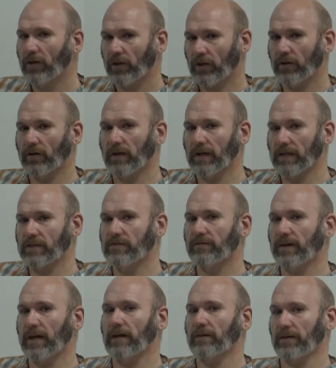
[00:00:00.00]
your inch
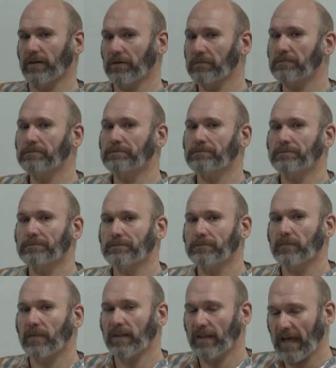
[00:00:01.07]
value.
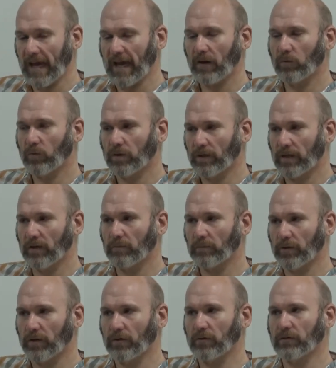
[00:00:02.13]
That will help
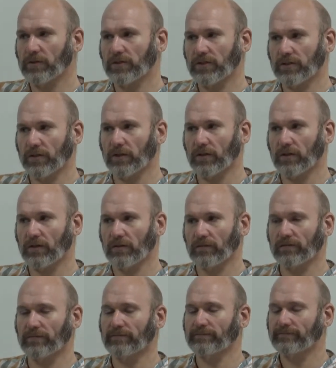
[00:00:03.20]
you to
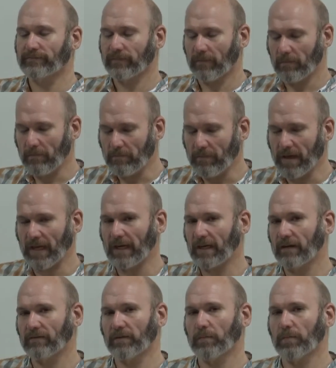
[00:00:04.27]
solve many of the